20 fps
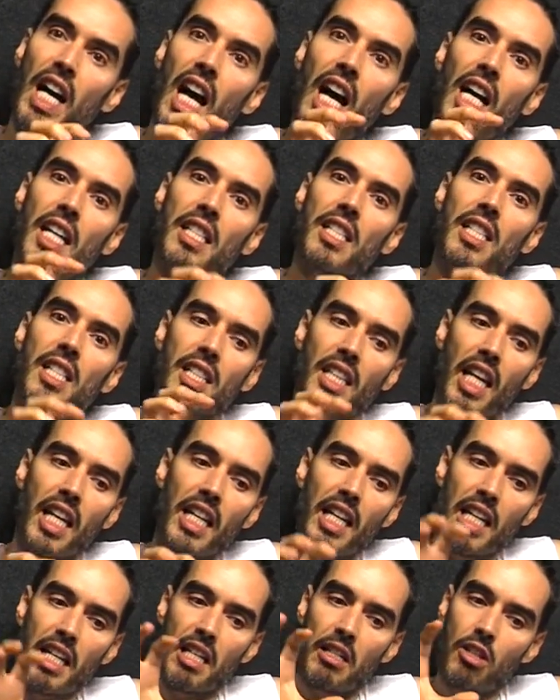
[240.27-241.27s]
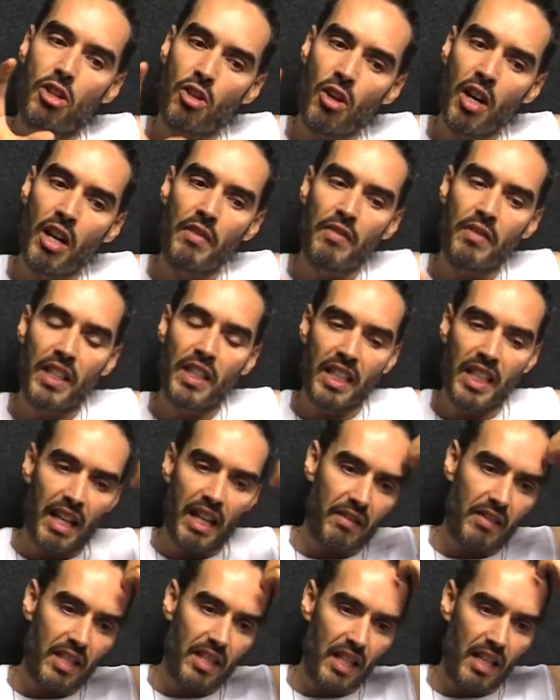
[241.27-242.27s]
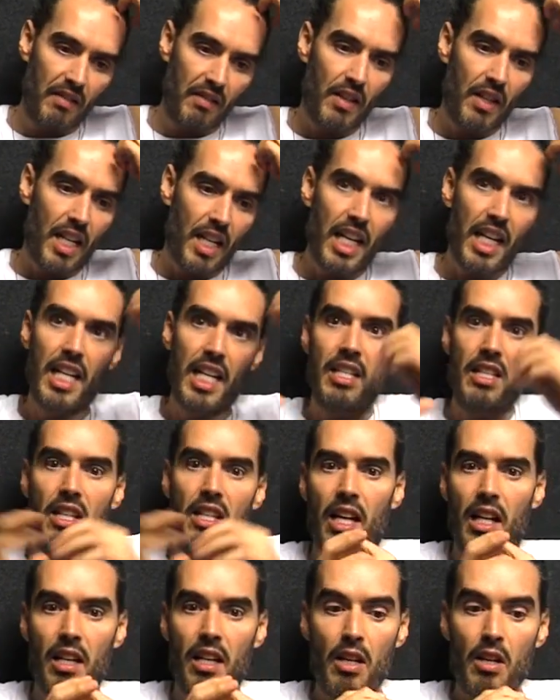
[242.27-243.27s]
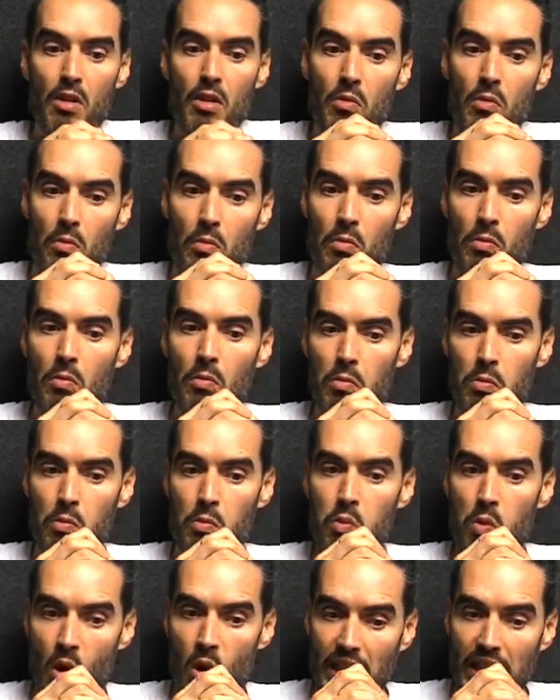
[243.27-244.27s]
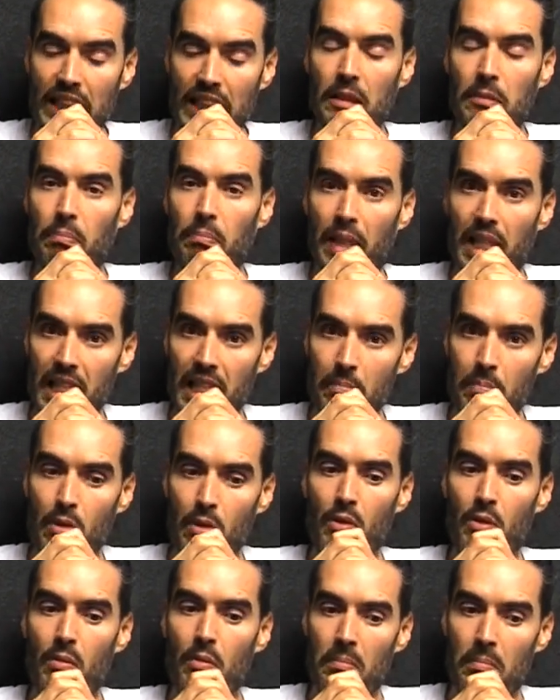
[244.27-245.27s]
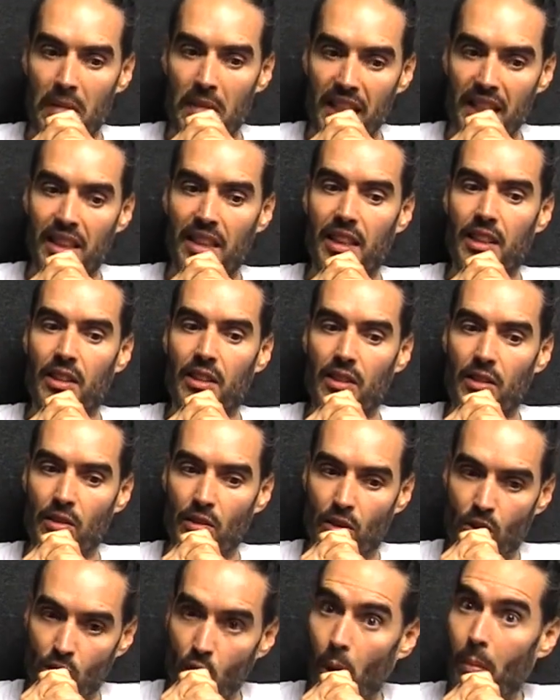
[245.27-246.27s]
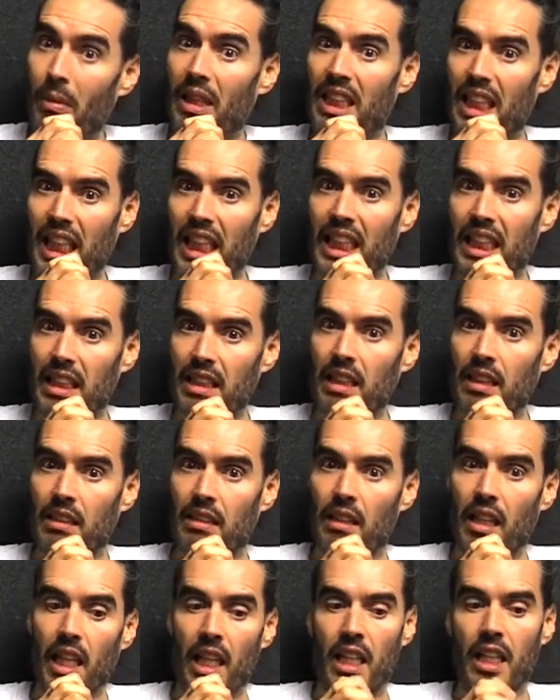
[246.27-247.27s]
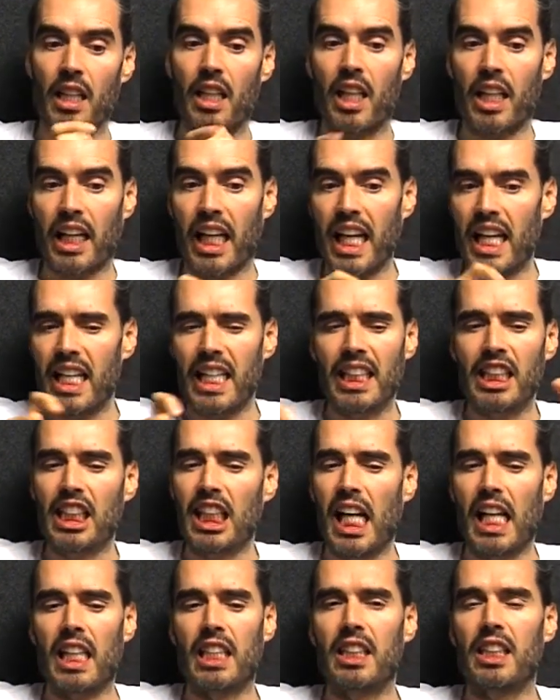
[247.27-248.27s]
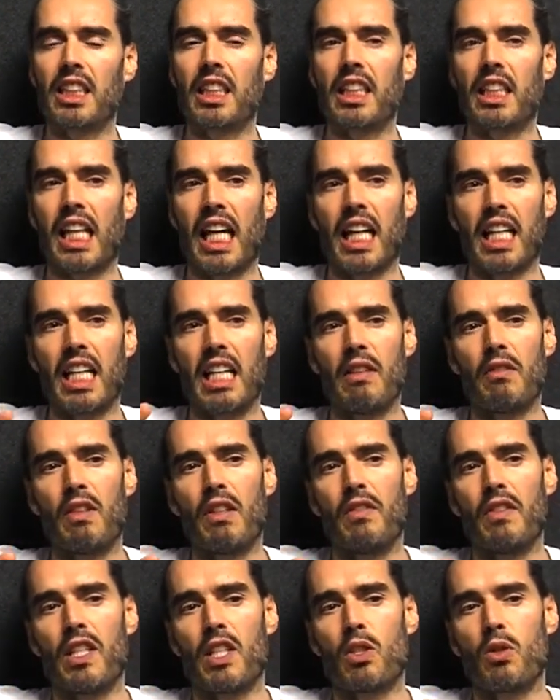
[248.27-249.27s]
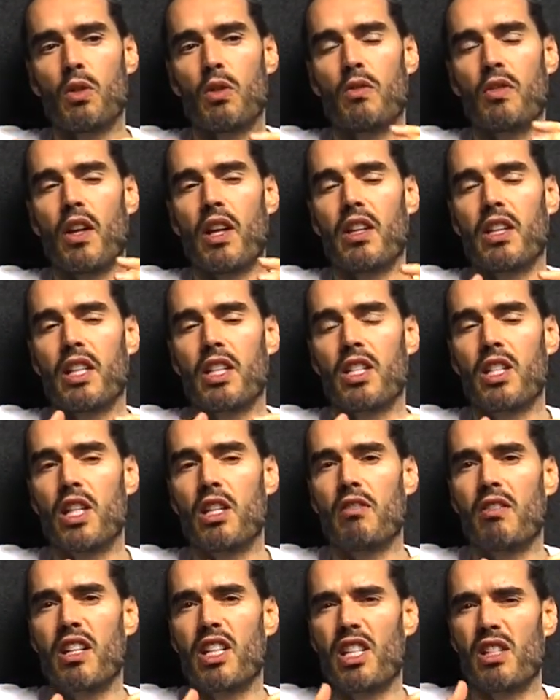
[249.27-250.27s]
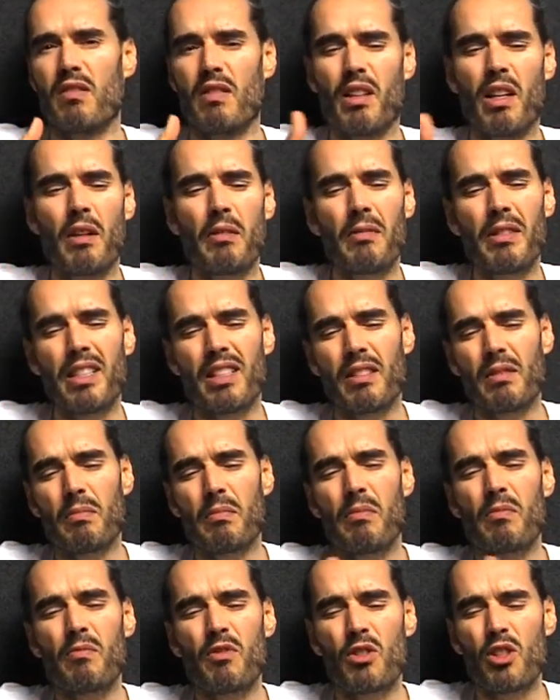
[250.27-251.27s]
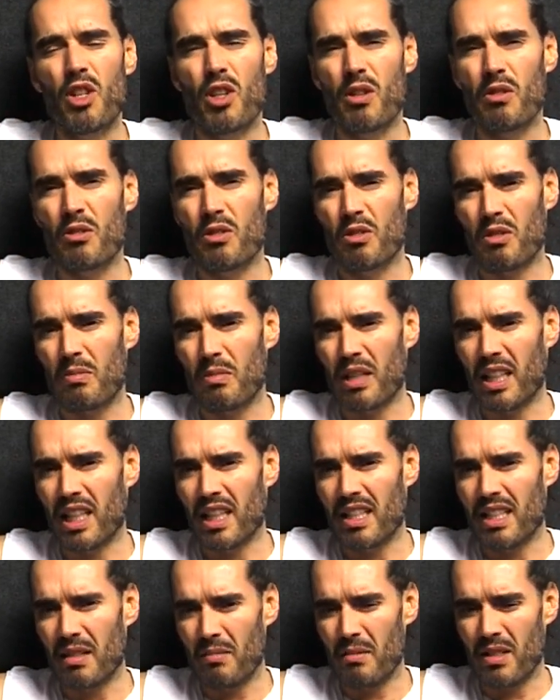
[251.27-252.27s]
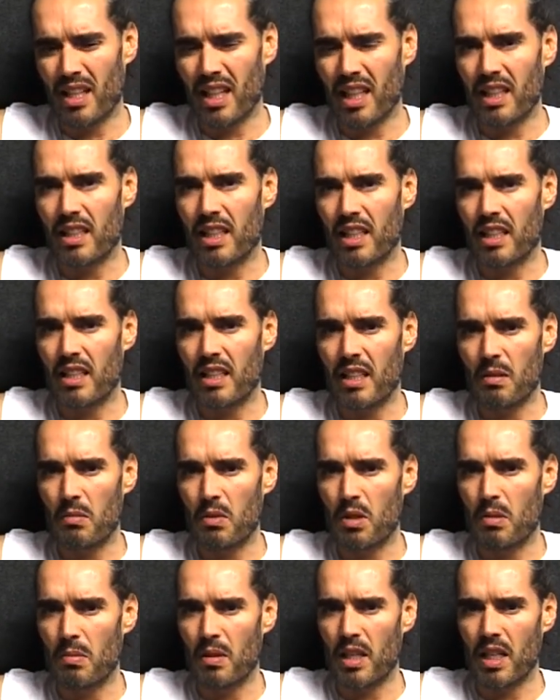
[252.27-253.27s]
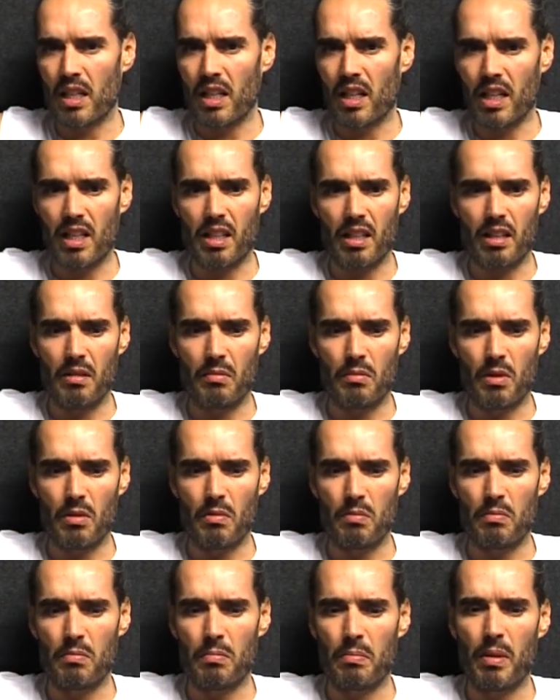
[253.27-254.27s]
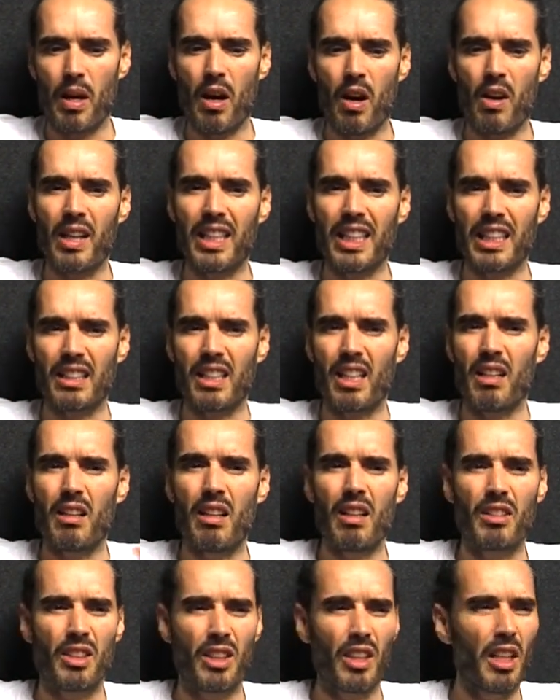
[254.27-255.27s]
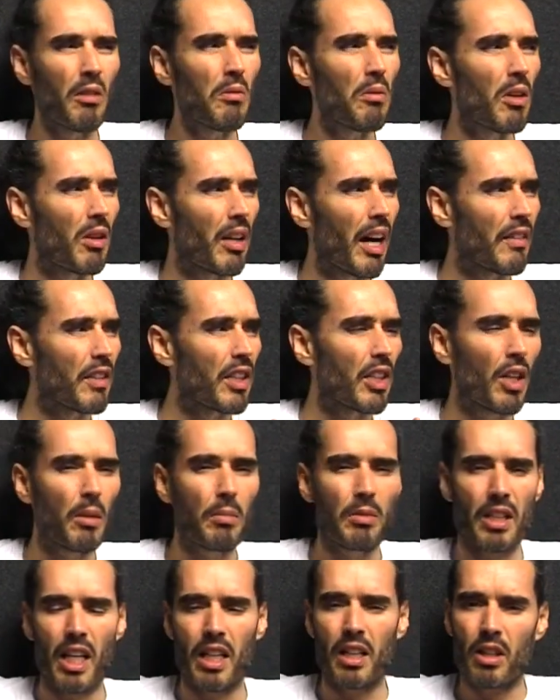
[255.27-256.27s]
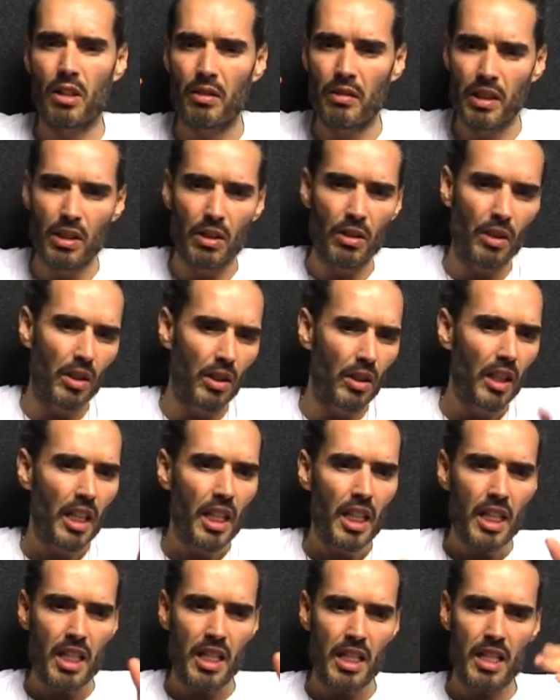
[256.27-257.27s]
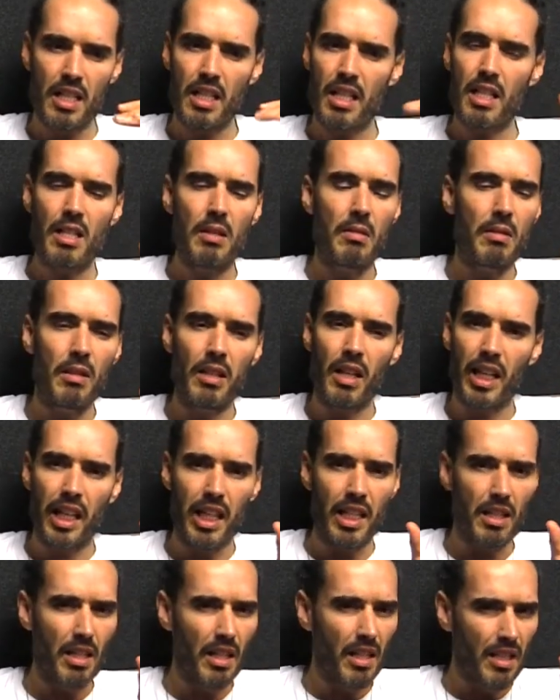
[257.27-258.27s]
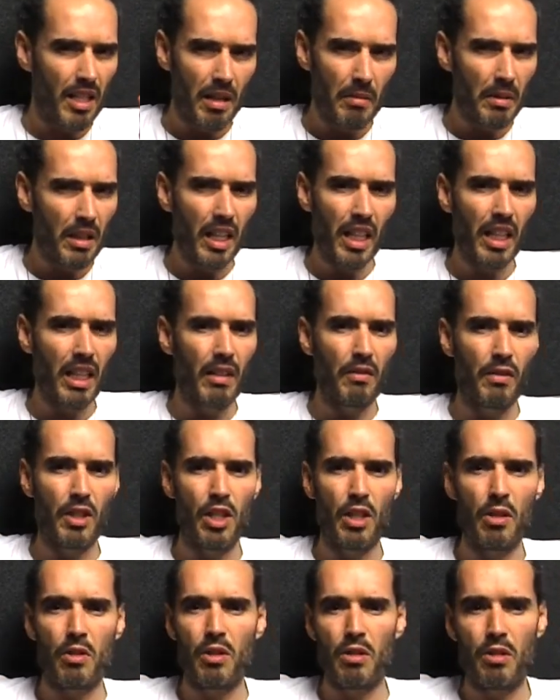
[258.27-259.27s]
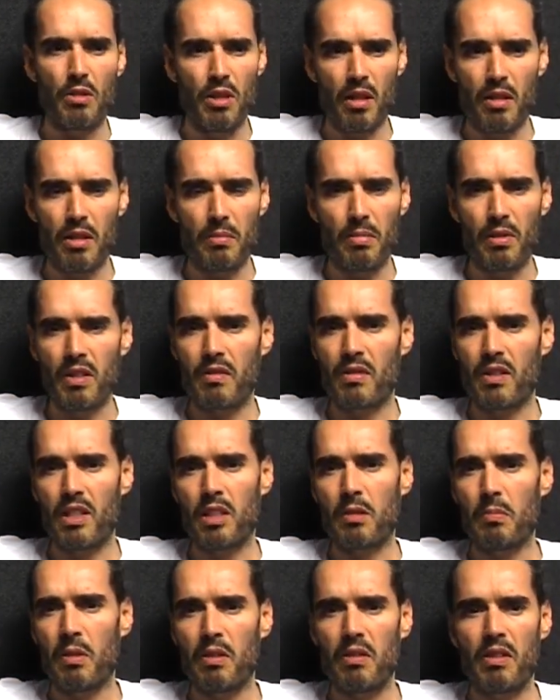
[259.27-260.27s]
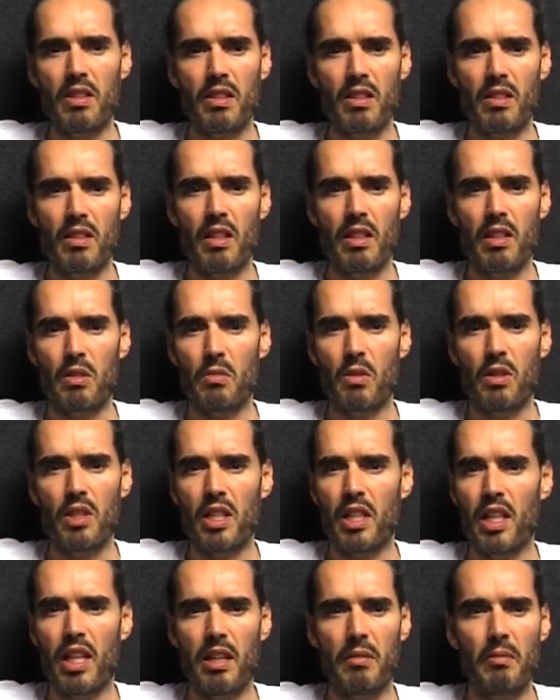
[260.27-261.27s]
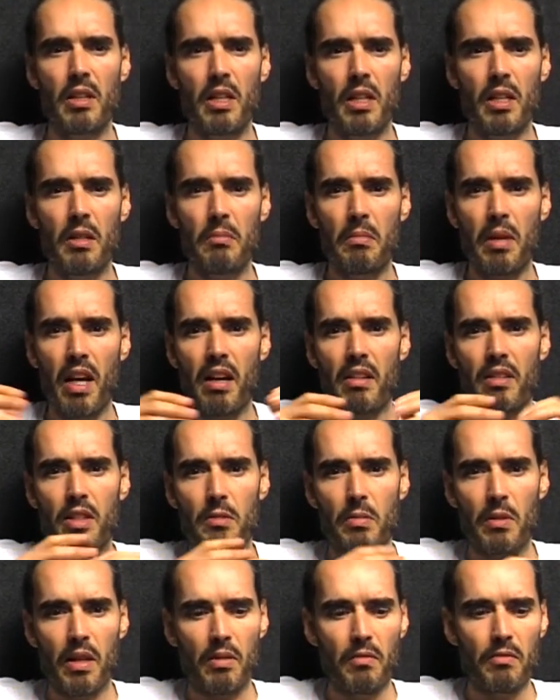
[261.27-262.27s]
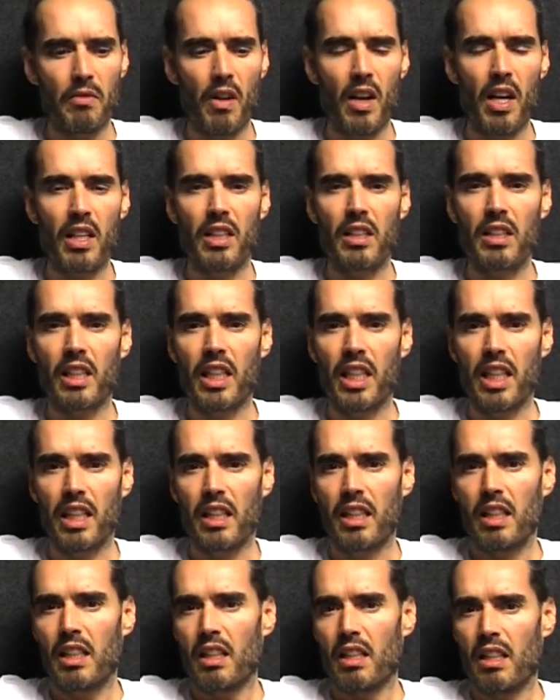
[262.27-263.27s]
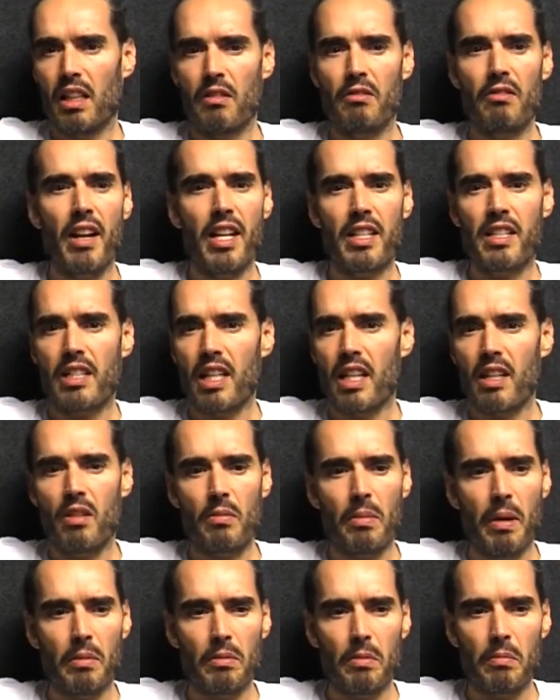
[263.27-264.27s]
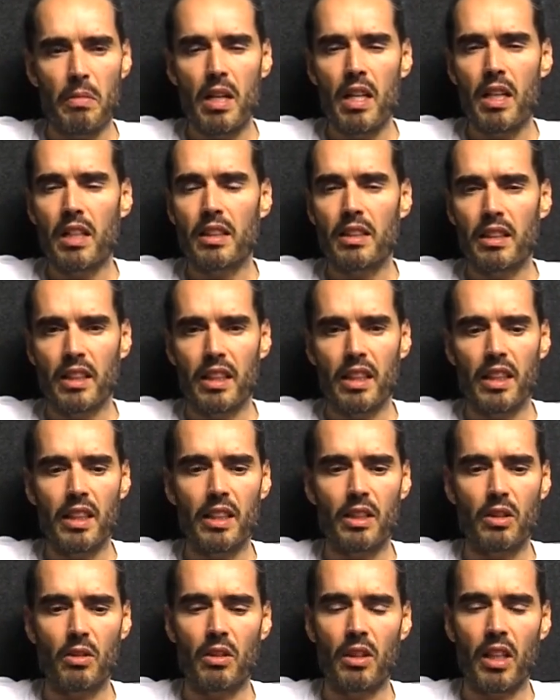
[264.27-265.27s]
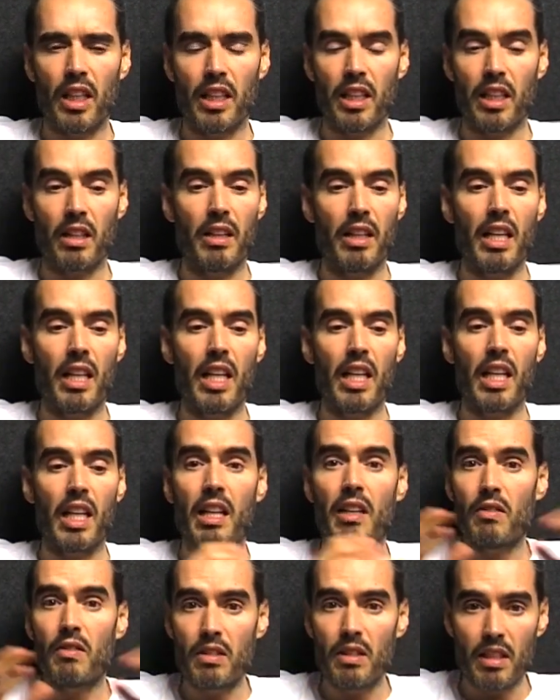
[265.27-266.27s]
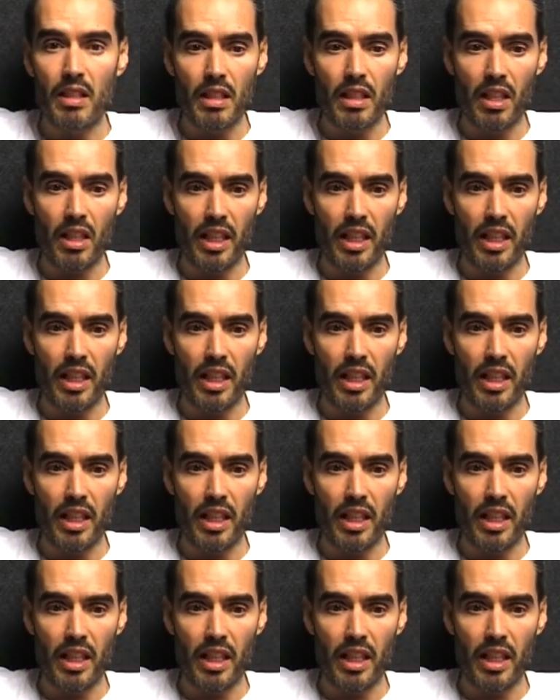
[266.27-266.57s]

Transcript: the unstated driving narrative is that white people must dominate. And like any challenge to that, even if it's sort of like the consideration of it, like really children being intimidated seems to be like the, the behind it. It's like, oh, do you know what? Having cops down the corridor, it's this like it's intimidating for children whose only previous experience is watching their parents being violently arrested or perhaps murdered, or like, you know, even